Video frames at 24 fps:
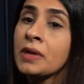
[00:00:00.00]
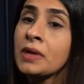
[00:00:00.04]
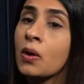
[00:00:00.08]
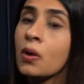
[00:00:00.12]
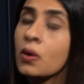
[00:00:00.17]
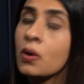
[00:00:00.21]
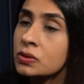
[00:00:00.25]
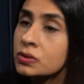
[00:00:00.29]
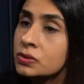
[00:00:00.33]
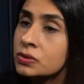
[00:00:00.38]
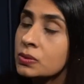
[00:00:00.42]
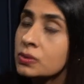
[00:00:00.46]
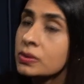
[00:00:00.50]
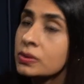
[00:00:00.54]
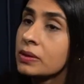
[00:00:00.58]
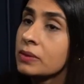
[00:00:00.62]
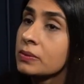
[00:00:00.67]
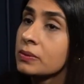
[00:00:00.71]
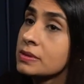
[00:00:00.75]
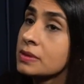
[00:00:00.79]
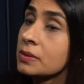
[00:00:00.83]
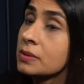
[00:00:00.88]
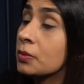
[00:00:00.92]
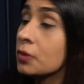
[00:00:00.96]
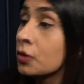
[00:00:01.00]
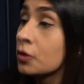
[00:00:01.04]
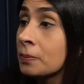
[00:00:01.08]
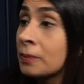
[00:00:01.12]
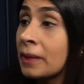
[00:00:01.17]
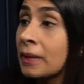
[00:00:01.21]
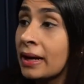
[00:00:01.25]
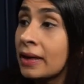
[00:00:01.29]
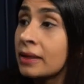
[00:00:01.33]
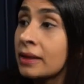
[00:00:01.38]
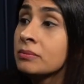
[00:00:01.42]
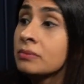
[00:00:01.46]
Also, there was a book
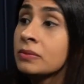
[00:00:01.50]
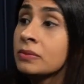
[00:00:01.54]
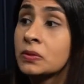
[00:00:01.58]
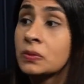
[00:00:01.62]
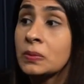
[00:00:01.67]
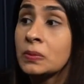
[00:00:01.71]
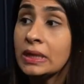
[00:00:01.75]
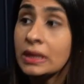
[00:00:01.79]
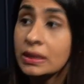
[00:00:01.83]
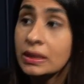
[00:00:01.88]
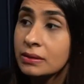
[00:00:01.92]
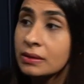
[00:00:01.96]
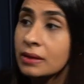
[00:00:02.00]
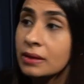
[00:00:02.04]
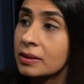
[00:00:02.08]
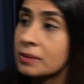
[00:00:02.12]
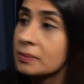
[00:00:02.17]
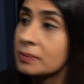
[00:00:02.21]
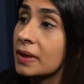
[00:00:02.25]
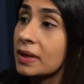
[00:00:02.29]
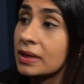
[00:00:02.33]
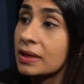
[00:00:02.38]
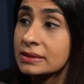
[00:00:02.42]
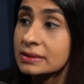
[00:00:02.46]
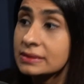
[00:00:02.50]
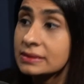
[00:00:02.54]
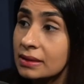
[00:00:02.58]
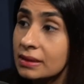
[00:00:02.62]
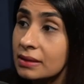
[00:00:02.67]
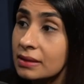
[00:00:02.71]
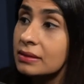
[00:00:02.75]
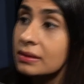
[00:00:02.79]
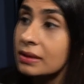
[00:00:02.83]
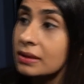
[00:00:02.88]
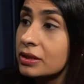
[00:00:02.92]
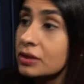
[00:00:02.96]
ban between India and
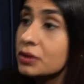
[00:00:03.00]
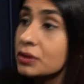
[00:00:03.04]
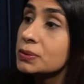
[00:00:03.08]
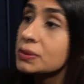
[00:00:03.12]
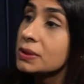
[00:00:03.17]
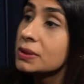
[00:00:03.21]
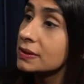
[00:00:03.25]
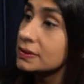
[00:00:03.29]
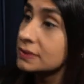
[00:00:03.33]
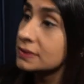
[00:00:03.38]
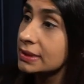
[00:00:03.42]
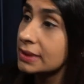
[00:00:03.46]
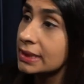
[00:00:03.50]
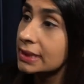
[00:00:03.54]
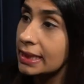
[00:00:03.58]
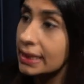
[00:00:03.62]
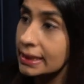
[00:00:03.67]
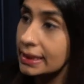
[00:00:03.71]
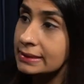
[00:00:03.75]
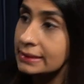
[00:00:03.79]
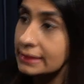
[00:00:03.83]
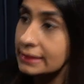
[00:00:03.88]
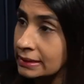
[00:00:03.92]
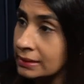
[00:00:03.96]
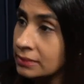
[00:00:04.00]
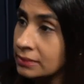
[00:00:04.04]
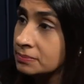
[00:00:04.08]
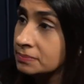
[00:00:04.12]
Pakistan in 2019.